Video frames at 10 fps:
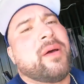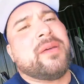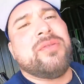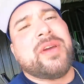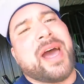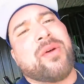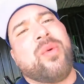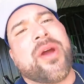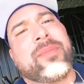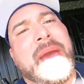you gotta
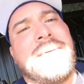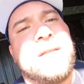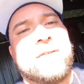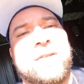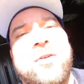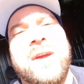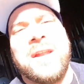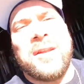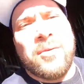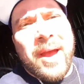work, baby. There's no
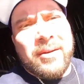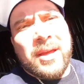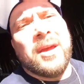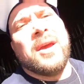getting around it.